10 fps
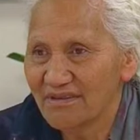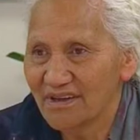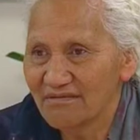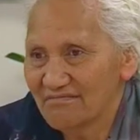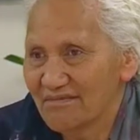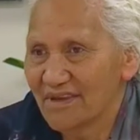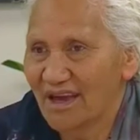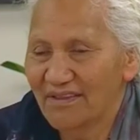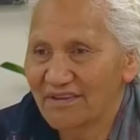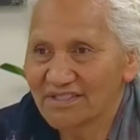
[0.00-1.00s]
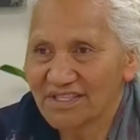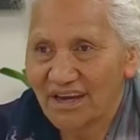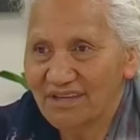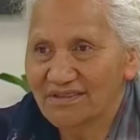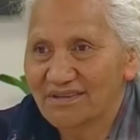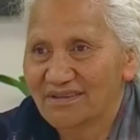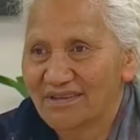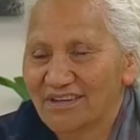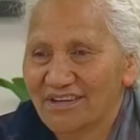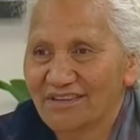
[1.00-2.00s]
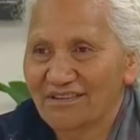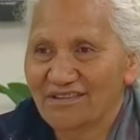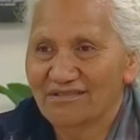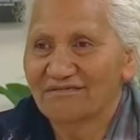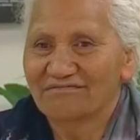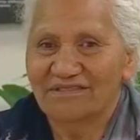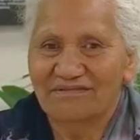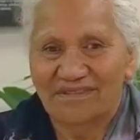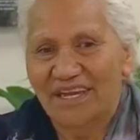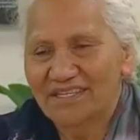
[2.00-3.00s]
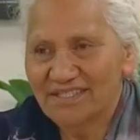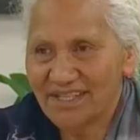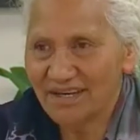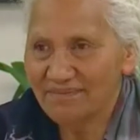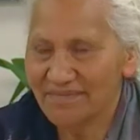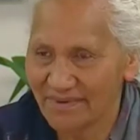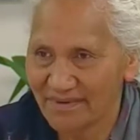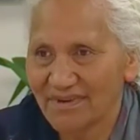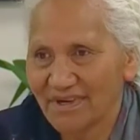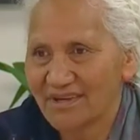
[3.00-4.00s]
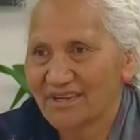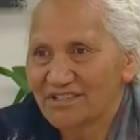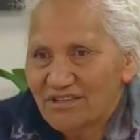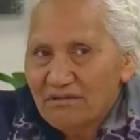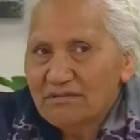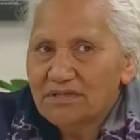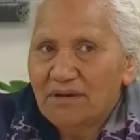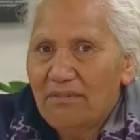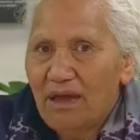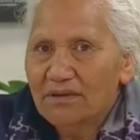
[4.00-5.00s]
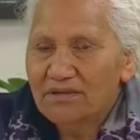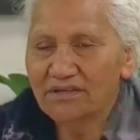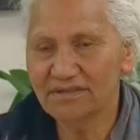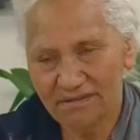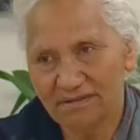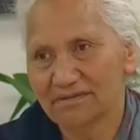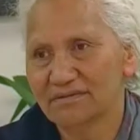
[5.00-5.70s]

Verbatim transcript: They're, they're either tight, you know, they're all tensed up and shoulders up like this.